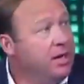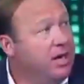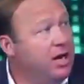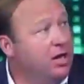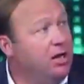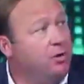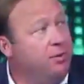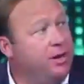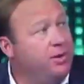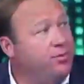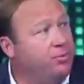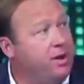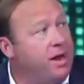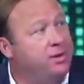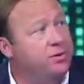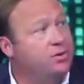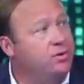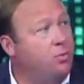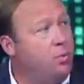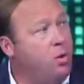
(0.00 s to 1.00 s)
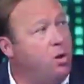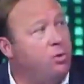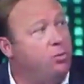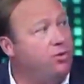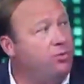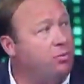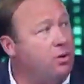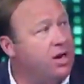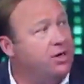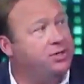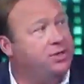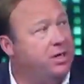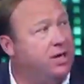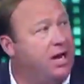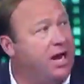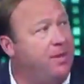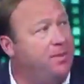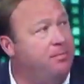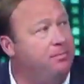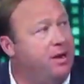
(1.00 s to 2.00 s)
Hillary threatens war with
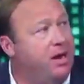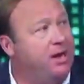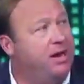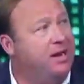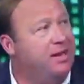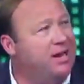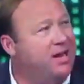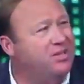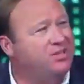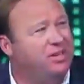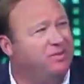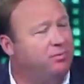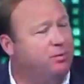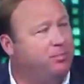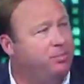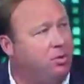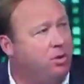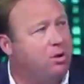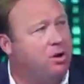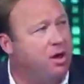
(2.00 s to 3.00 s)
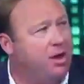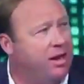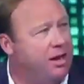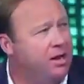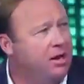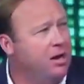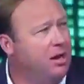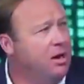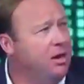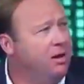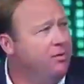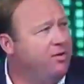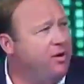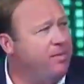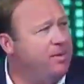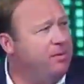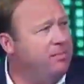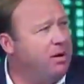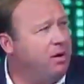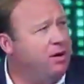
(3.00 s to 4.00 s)
Russia, and the media doesn't even report on it
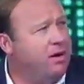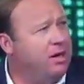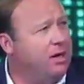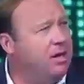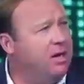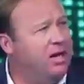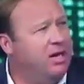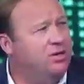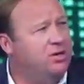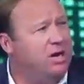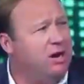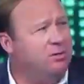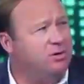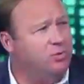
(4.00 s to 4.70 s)
from the American Legion.